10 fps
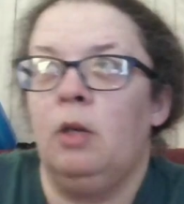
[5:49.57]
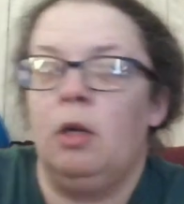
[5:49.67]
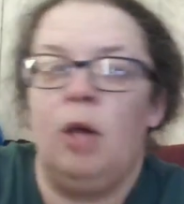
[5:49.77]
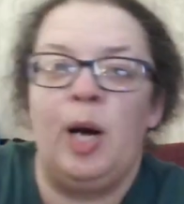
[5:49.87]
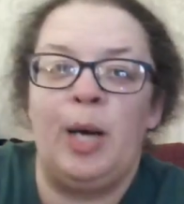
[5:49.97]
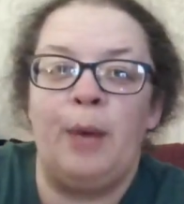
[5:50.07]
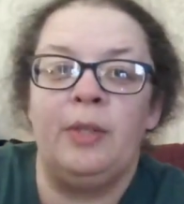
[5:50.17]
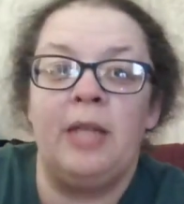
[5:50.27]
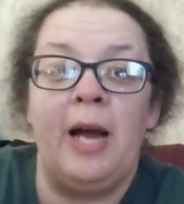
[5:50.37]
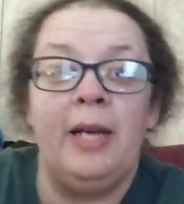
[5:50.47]
the clock
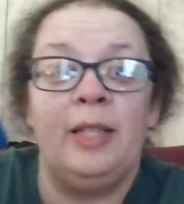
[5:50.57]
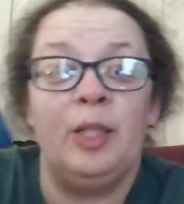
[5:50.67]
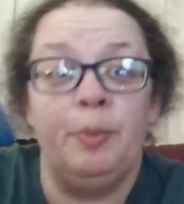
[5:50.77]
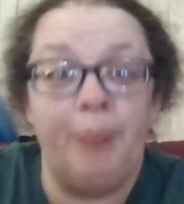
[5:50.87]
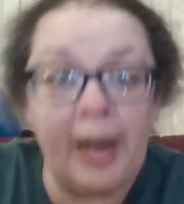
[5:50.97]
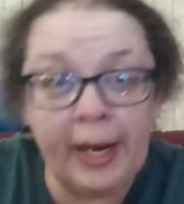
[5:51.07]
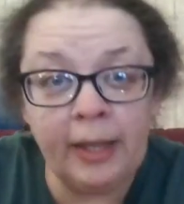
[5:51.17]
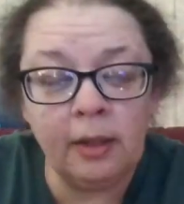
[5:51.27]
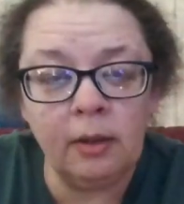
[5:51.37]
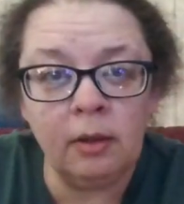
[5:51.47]
outside at this
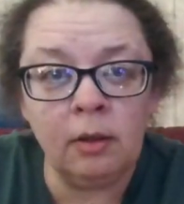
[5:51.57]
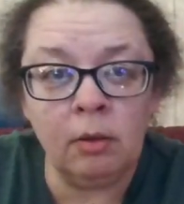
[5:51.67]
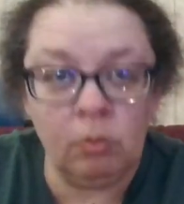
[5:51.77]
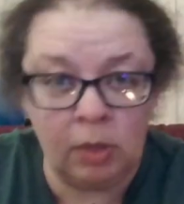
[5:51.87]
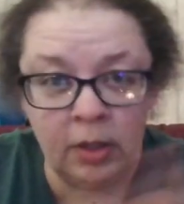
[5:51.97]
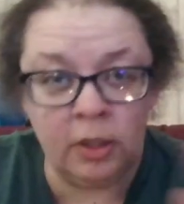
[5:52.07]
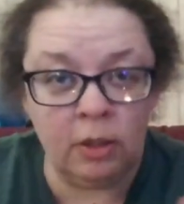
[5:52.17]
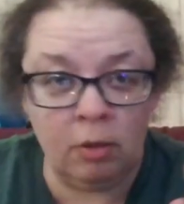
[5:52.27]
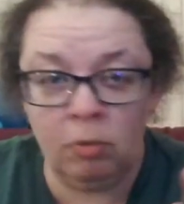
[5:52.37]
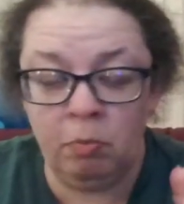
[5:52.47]
bank, one of
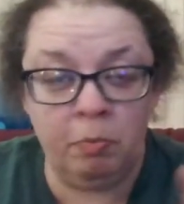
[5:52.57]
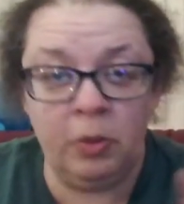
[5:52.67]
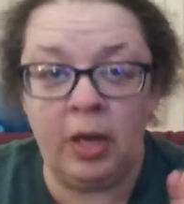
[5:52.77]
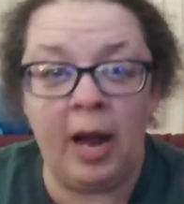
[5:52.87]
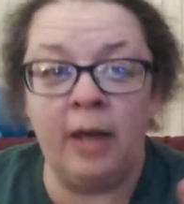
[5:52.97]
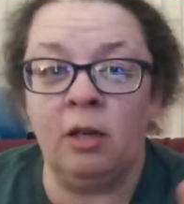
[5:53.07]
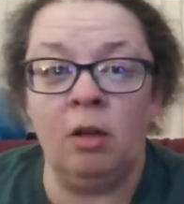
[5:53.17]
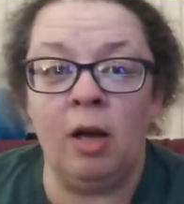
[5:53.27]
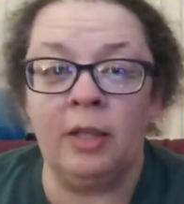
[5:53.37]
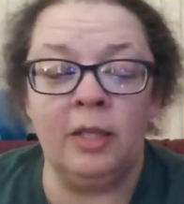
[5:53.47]
these kind of
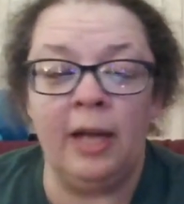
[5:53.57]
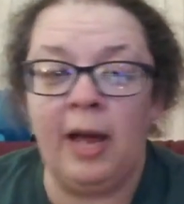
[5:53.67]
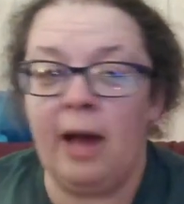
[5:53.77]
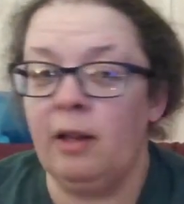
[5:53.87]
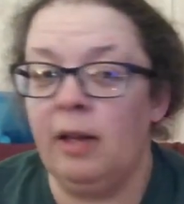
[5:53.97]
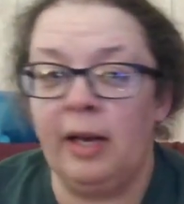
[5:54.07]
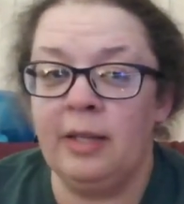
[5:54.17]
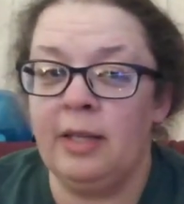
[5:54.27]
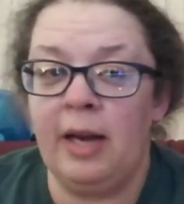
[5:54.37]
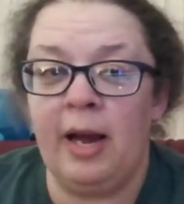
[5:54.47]
clocks they had, like
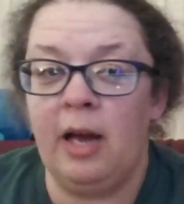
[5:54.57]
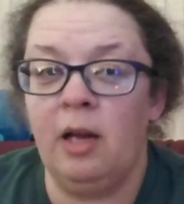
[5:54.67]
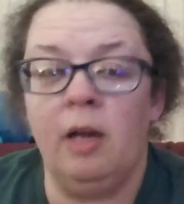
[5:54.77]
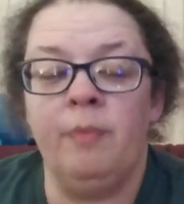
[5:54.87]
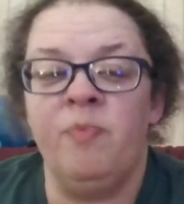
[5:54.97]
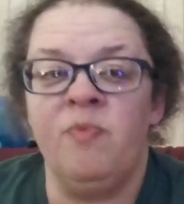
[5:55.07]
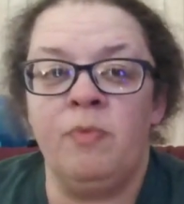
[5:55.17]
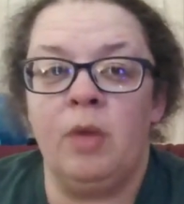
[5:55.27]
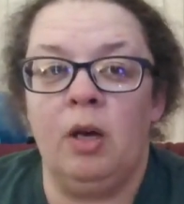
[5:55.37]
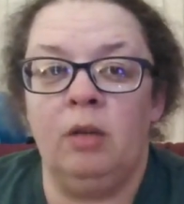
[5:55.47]
I said, at
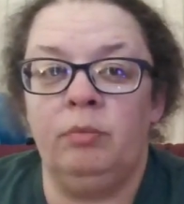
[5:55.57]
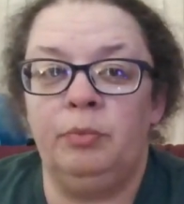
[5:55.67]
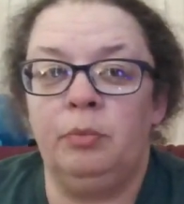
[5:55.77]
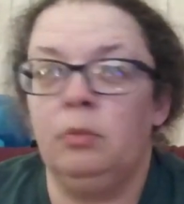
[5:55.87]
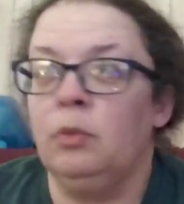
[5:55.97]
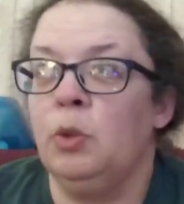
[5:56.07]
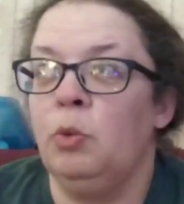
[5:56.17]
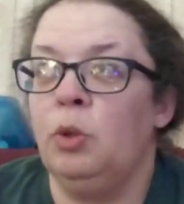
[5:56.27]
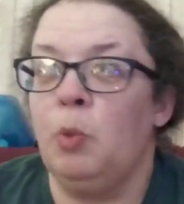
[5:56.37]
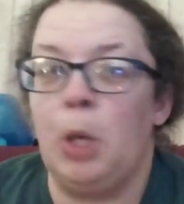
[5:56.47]

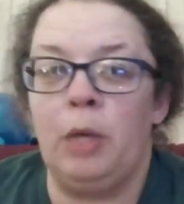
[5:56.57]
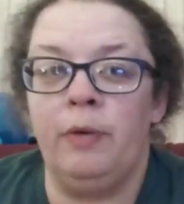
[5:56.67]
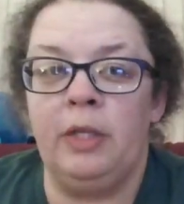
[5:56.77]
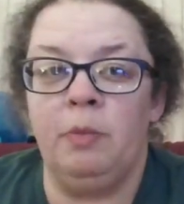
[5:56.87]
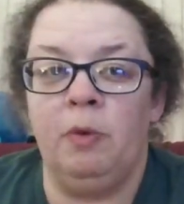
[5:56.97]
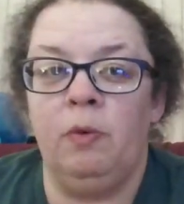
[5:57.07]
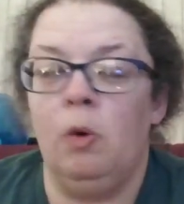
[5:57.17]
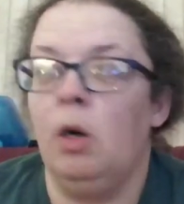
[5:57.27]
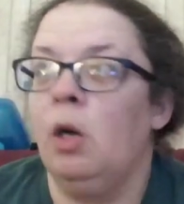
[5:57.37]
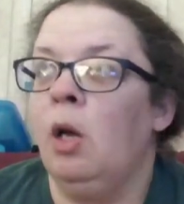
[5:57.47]
the Walgreens
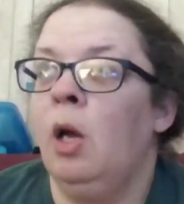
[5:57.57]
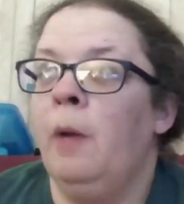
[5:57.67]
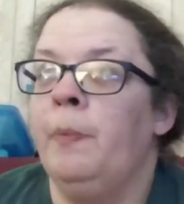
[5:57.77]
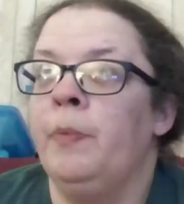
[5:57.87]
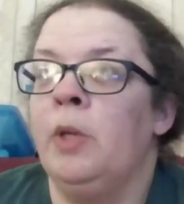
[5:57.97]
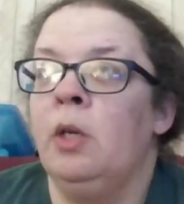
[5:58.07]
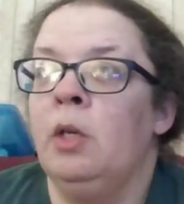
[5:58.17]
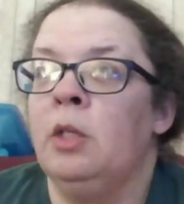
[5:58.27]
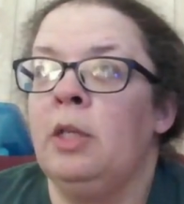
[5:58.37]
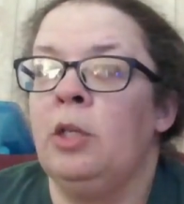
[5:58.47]
before,
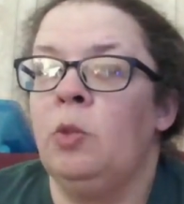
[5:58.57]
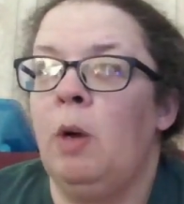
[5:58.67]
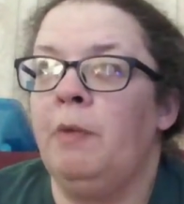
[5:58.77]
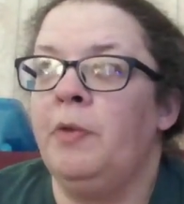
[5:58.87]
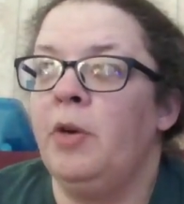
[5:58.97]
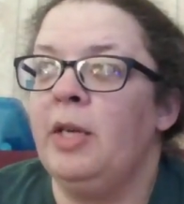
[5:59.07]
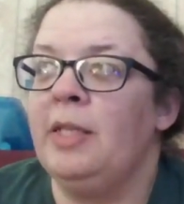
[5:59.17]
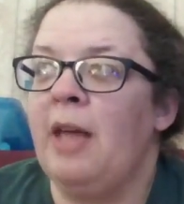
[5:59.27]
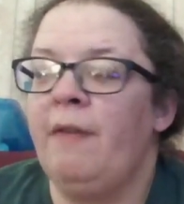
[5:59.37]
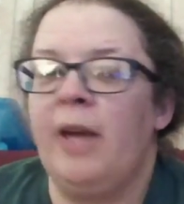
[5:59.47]
says
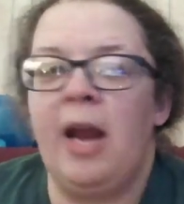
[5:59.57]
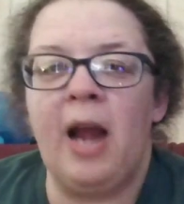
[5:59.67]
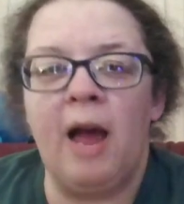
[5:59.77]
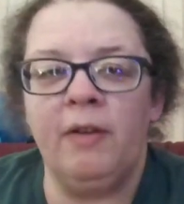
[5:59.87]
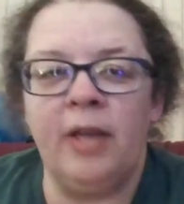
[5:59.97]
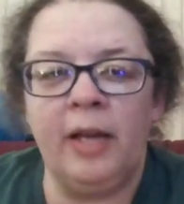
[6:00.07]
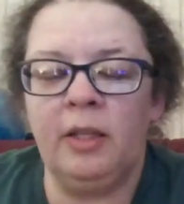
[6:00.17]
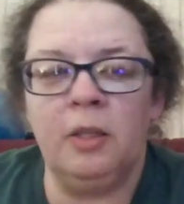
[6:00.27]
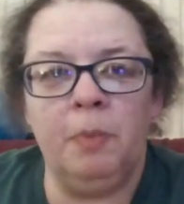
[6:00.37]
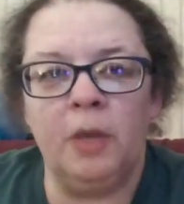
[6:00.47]
12:37. And I
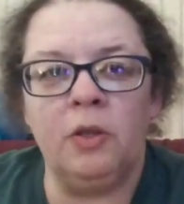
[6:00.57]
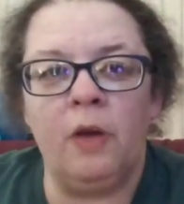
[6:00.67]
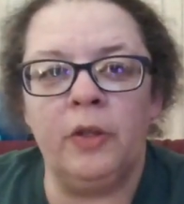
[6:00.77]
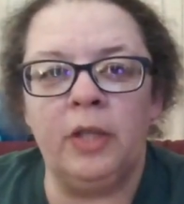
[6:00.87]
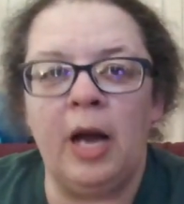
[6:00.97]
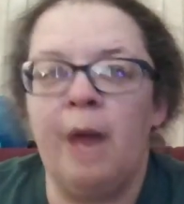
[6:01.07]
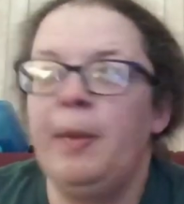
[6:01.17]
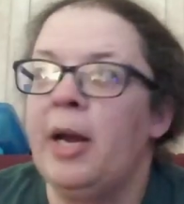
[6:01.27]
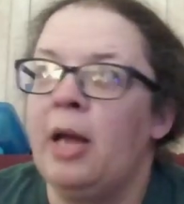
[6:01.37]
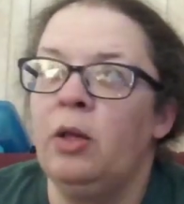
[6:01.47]
take this bus all the
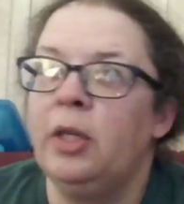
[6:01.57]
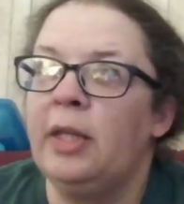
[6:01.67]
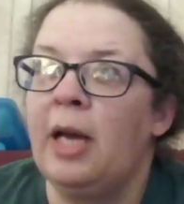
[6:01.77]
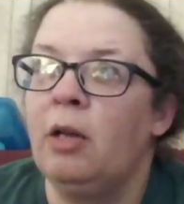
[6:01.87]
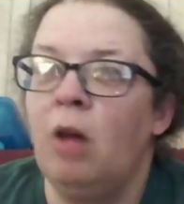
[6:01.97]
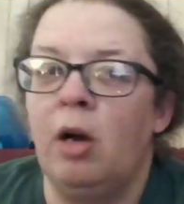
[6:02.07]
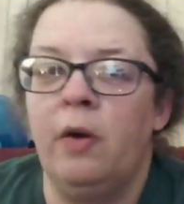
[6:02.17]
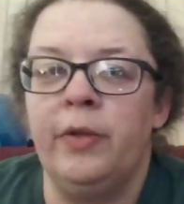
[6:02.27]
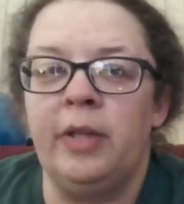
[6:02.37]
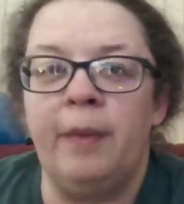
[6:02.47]
time, and I look at that
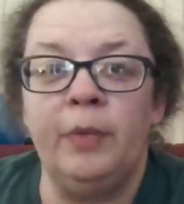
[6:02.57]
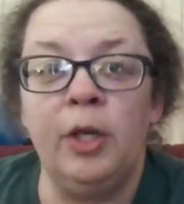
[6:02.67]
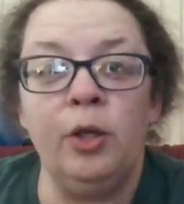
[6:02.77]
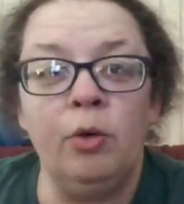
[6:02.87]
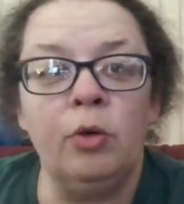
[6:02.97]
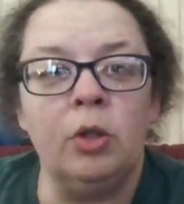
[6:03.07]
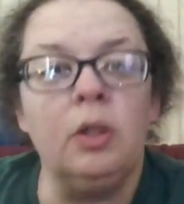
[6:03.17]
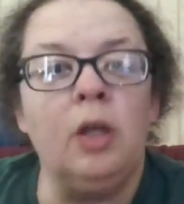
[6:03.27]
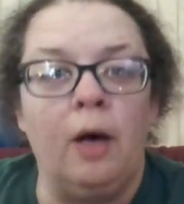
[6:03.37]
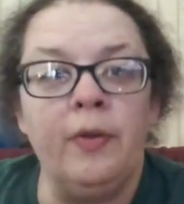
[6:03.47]
clock all the time. They're
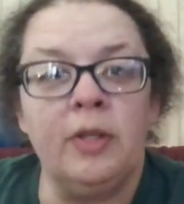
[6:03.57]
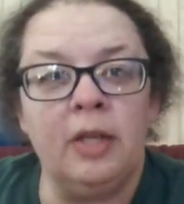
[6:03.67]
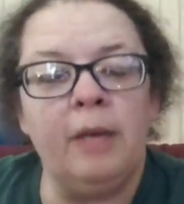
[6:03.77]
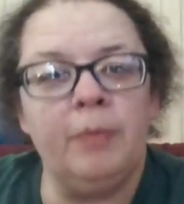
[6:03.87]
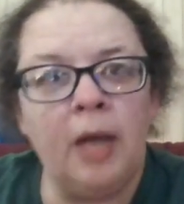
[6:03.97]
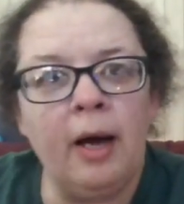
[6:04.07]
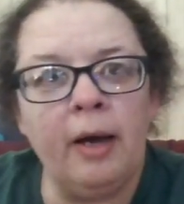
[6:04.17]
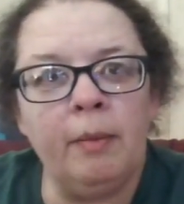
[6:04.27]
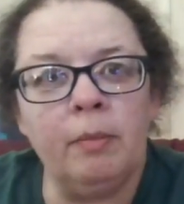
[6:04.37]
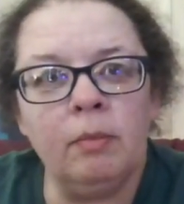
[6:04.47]
usually on the same
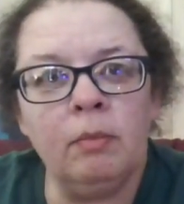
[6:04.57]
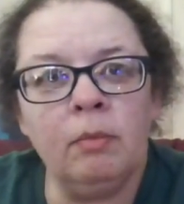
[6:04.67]
time.